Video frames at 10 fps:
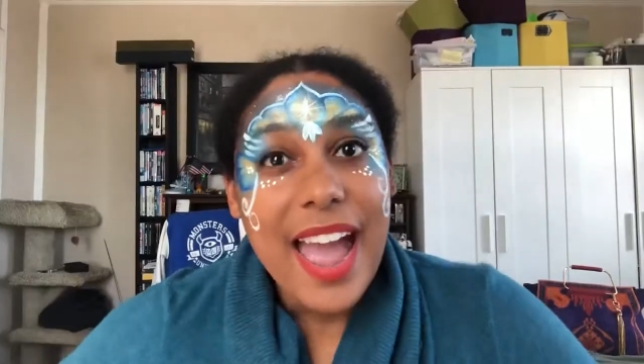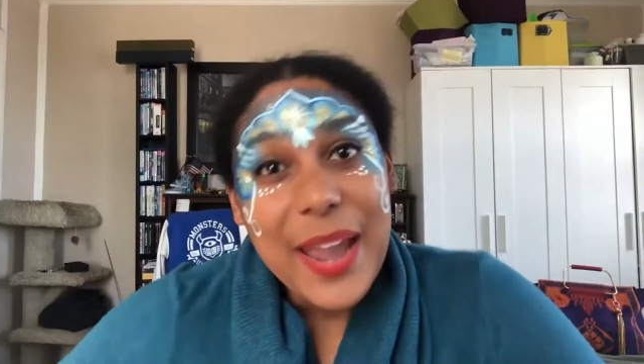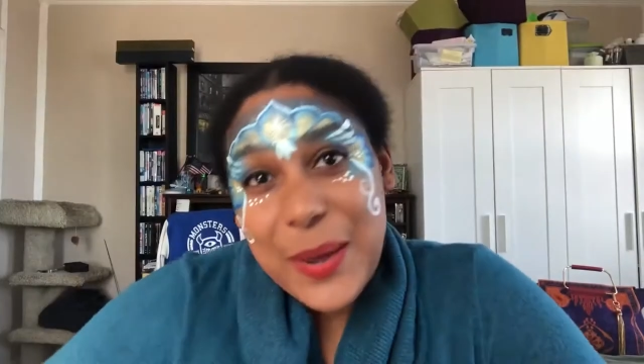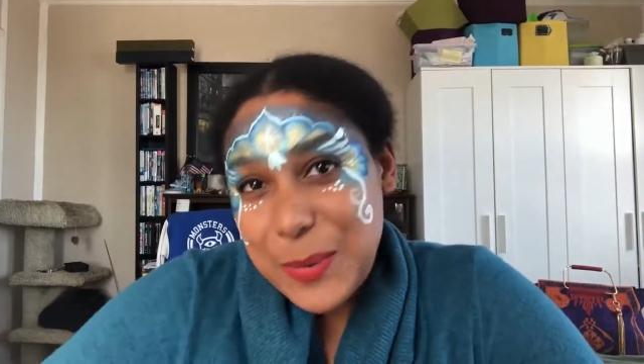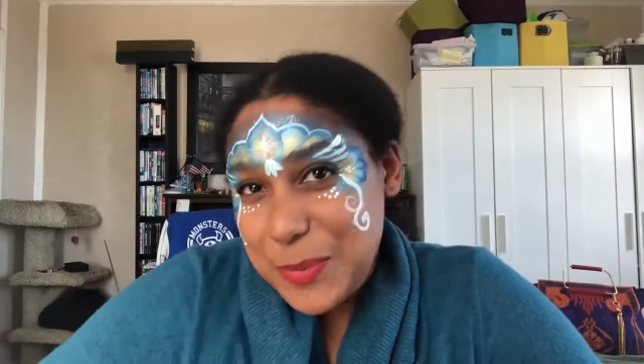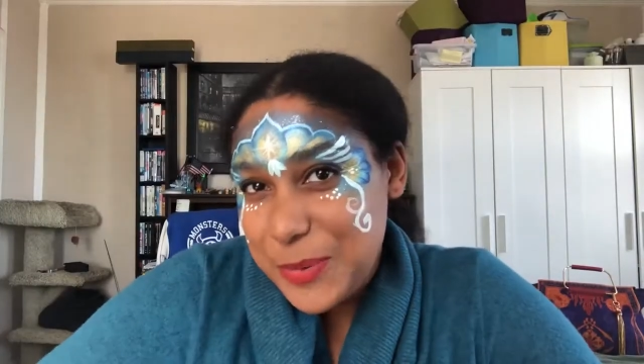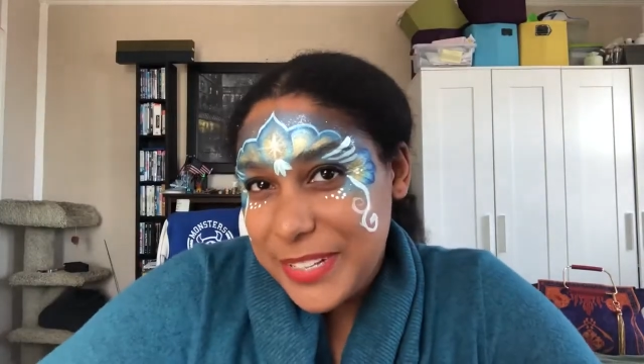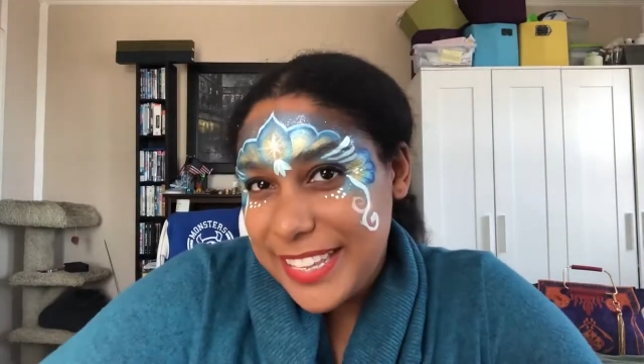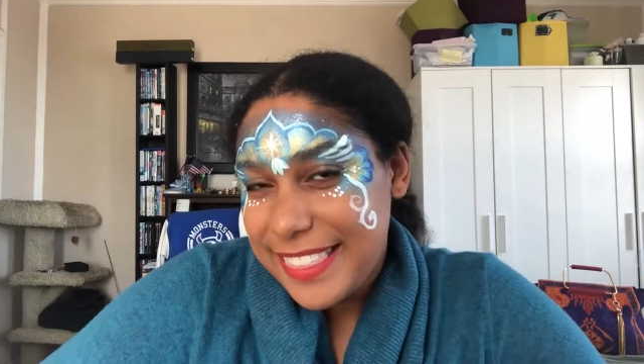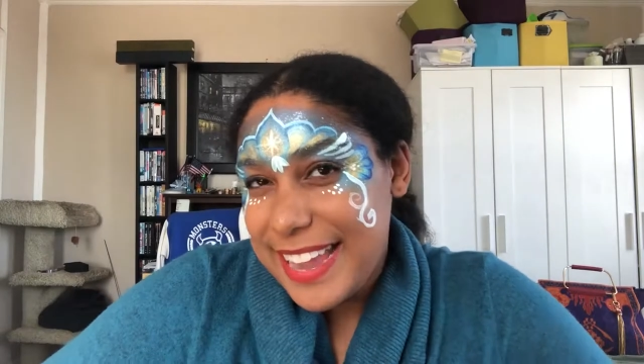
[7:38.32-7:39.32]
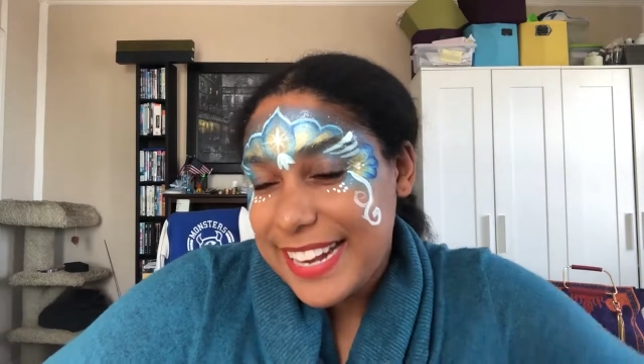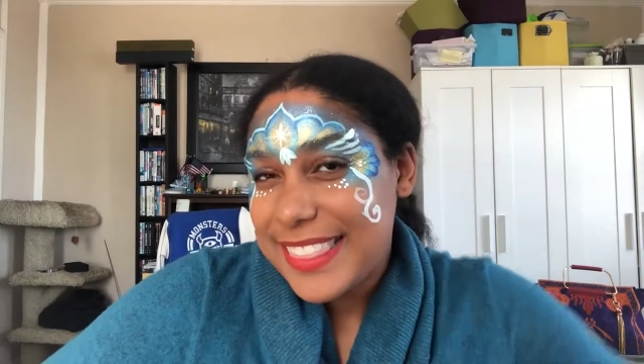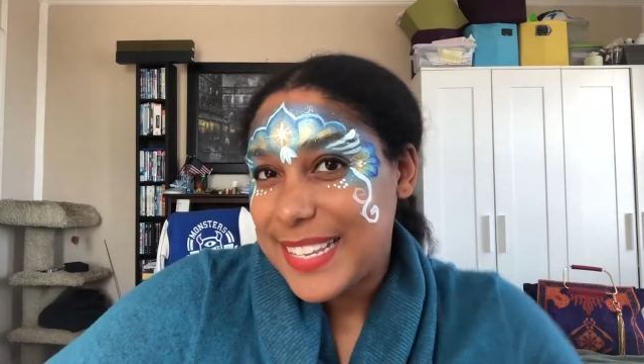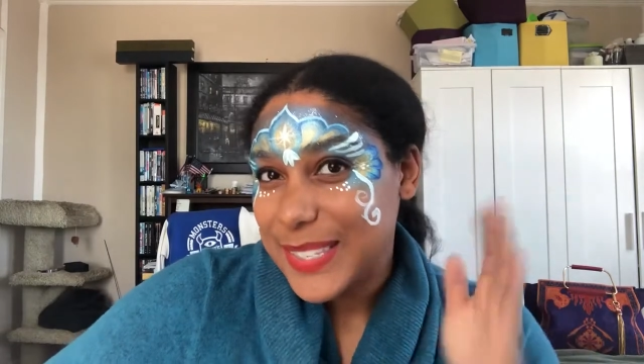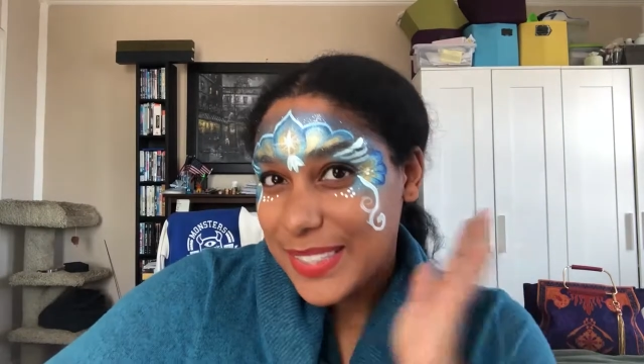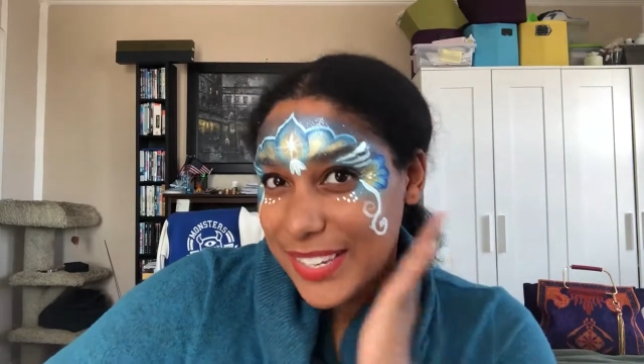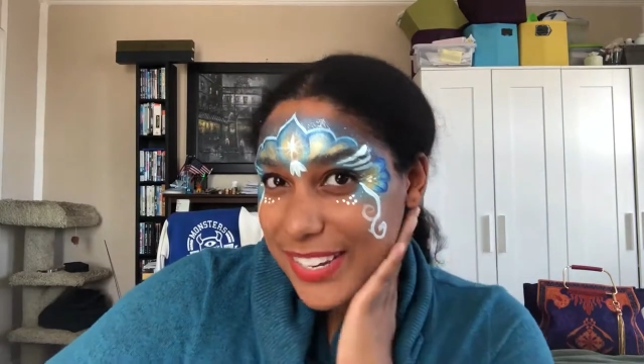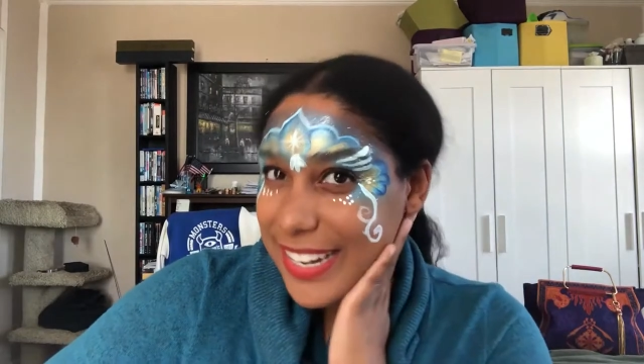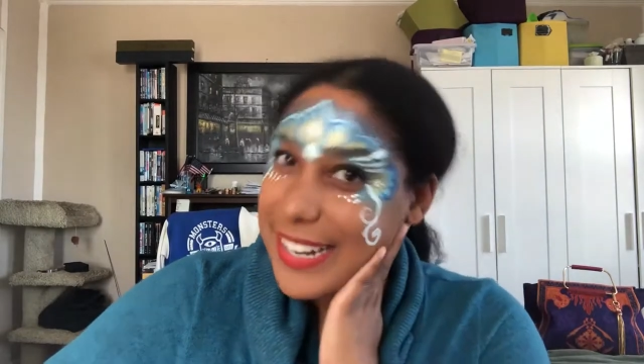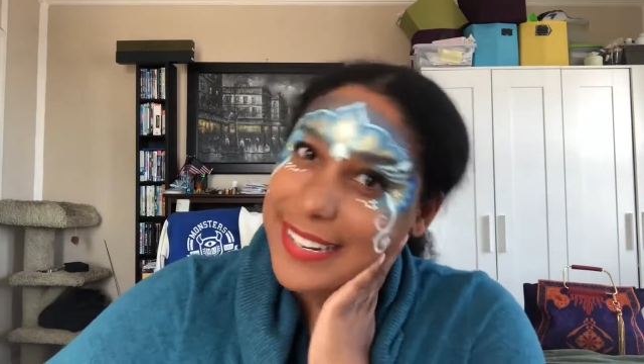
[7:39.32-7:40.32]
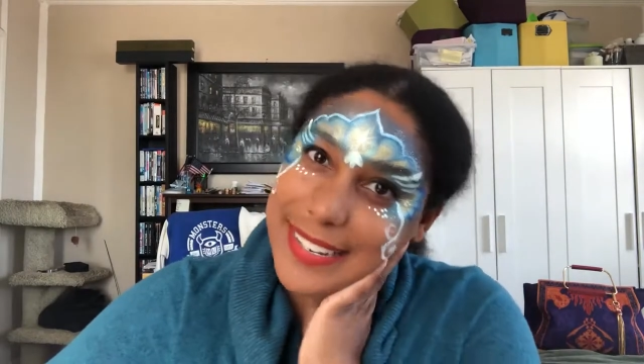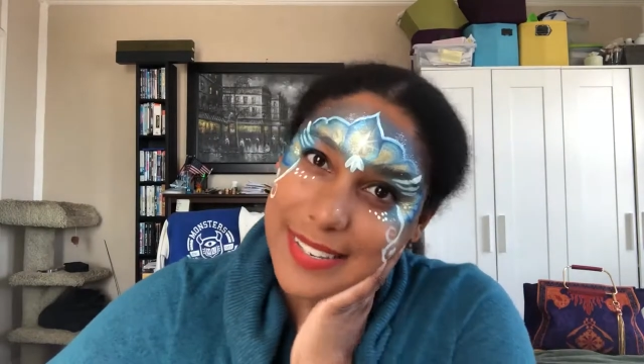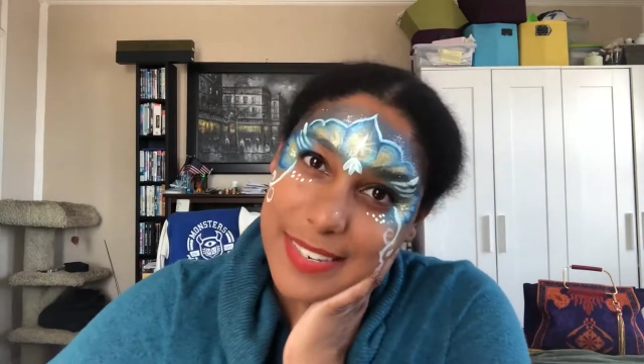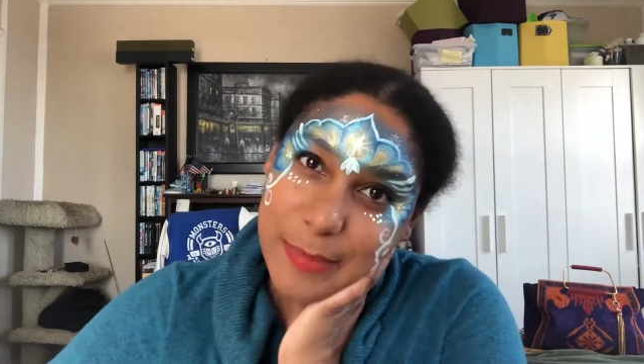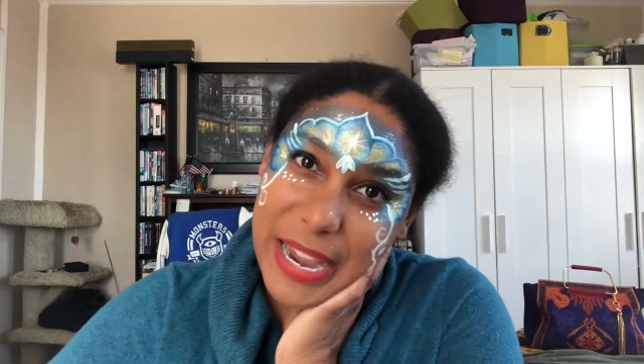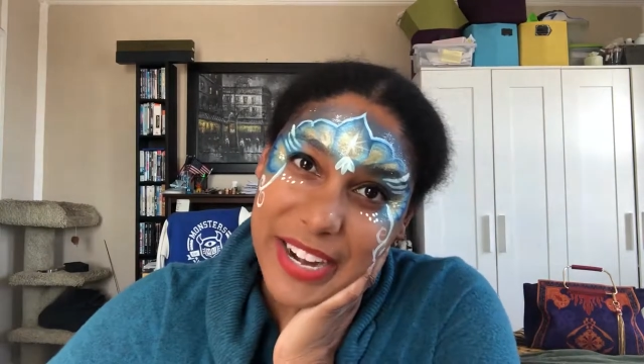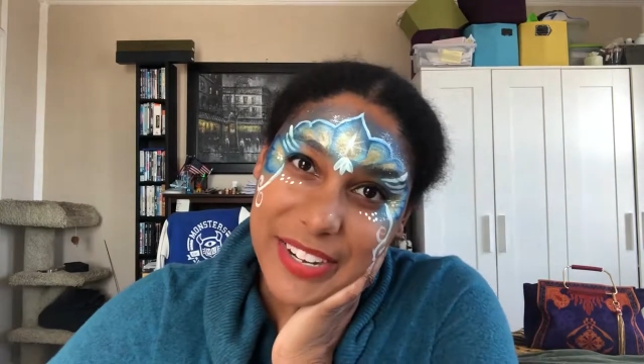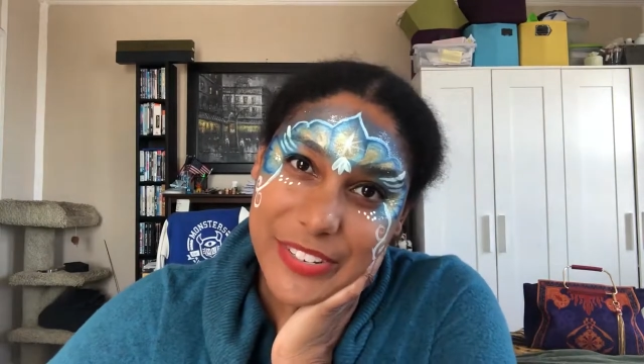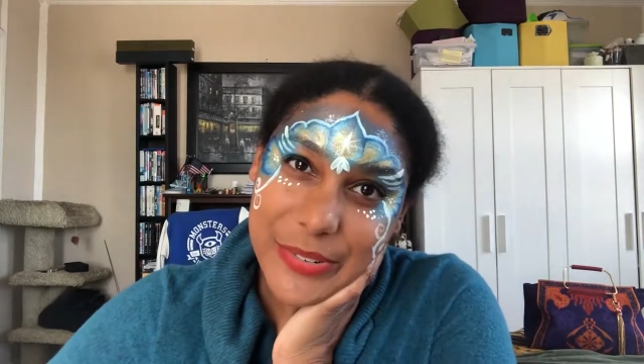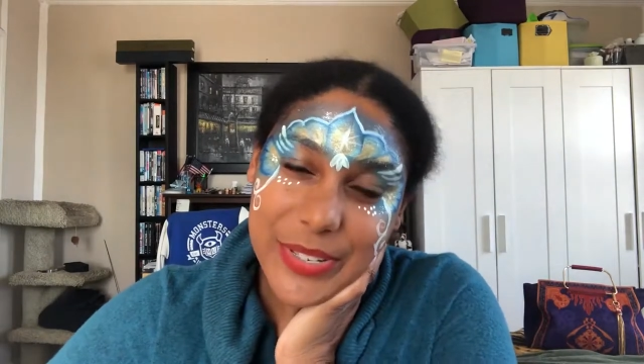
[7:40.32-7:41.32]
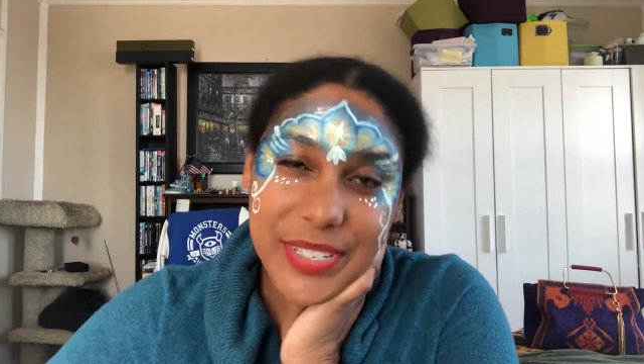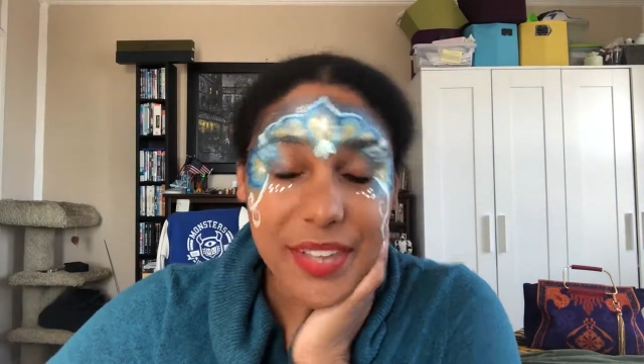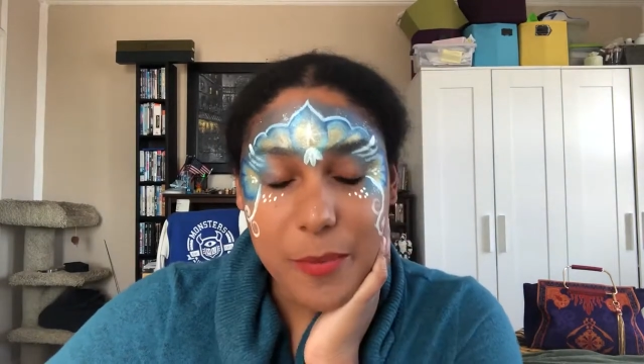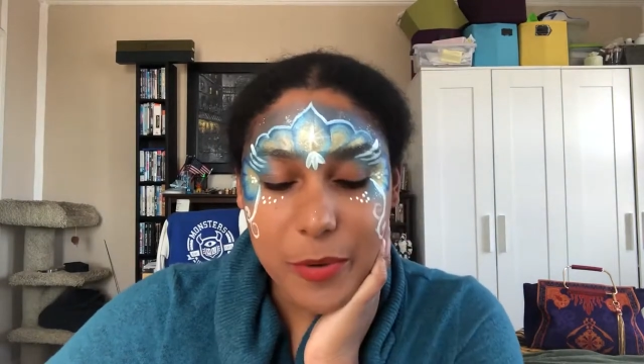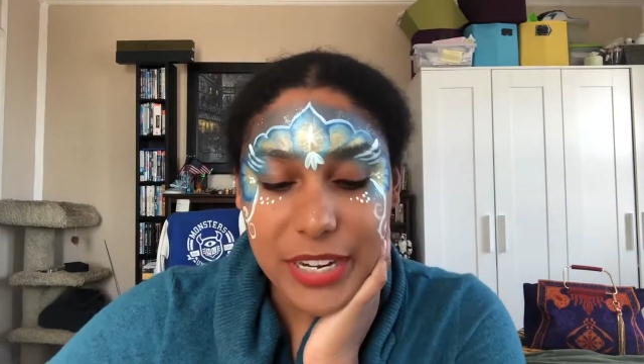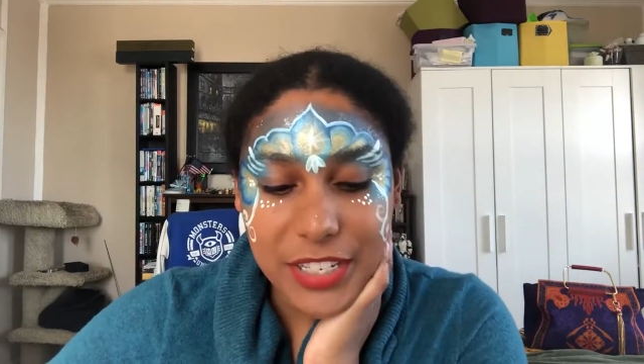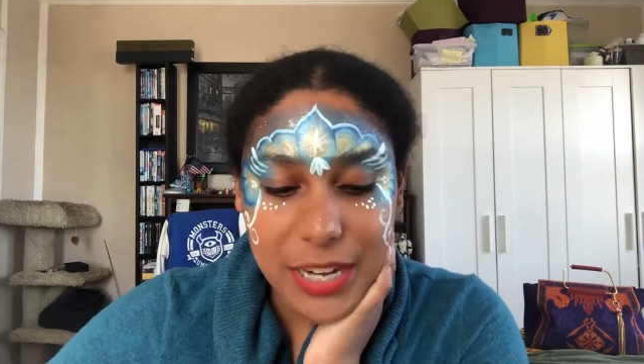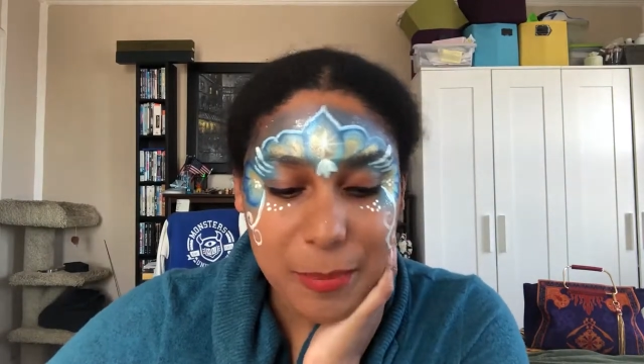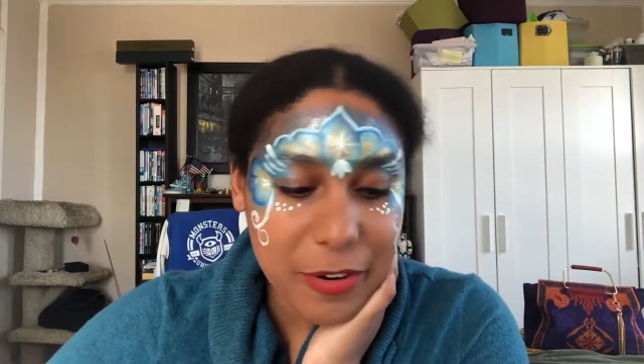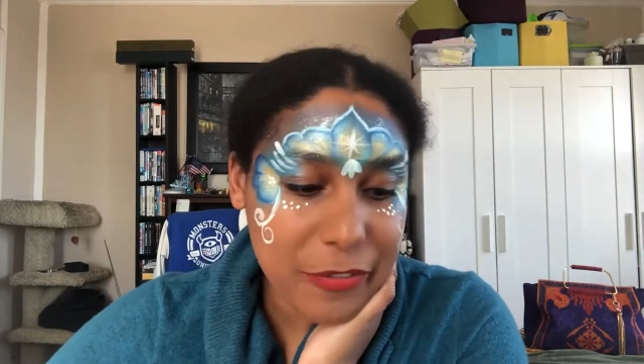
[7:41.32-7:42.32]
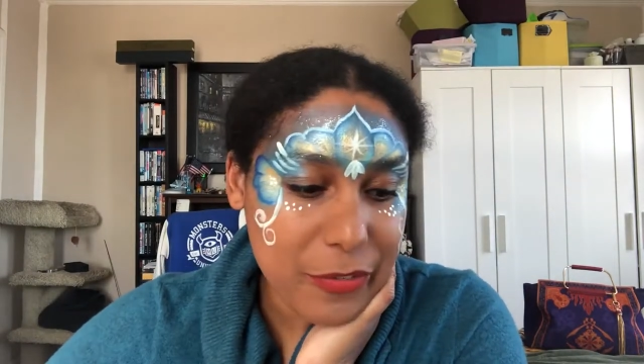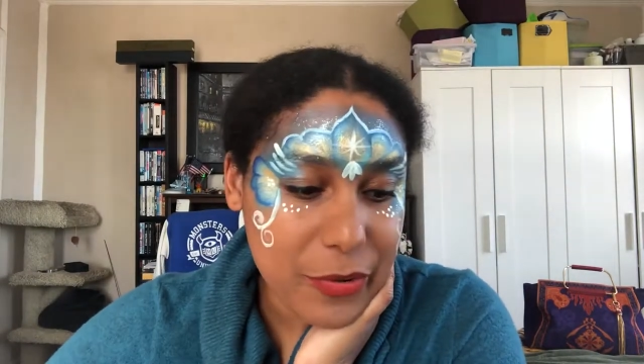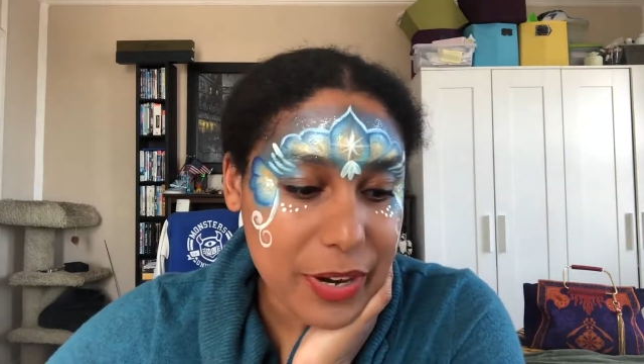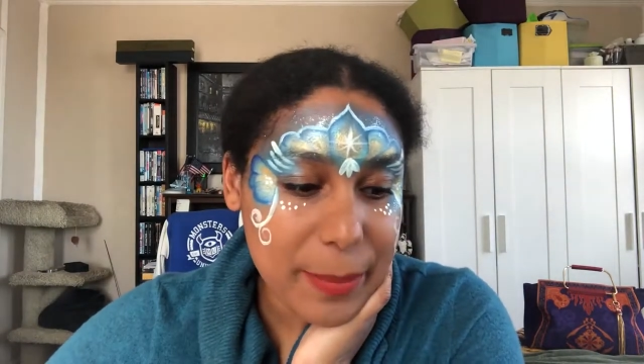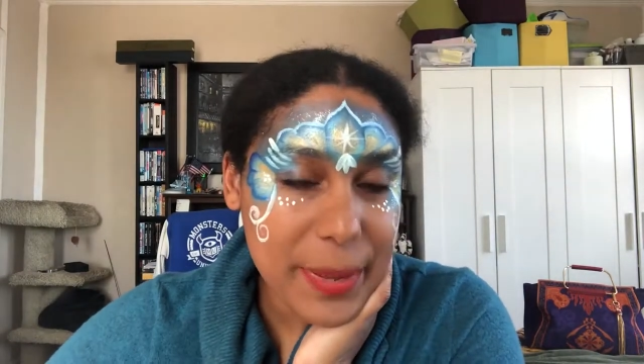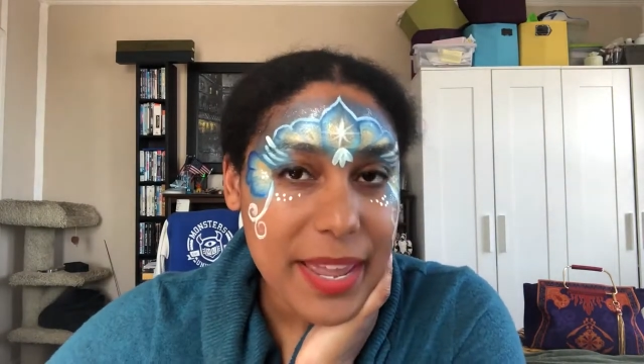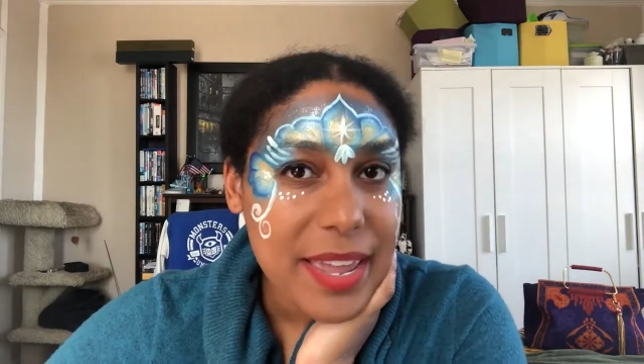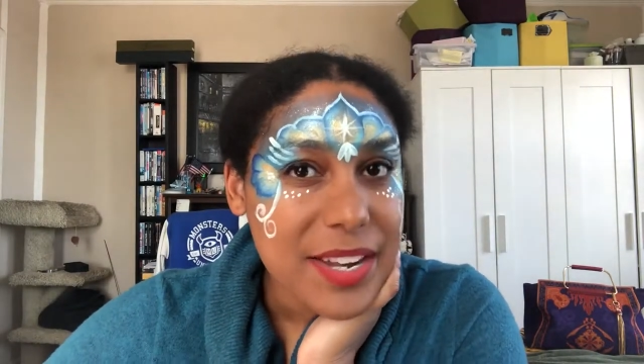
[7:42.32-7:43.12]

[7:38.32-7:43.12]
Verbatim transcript: I hope you really liked this look and it's inspired you in some way, shape, or form.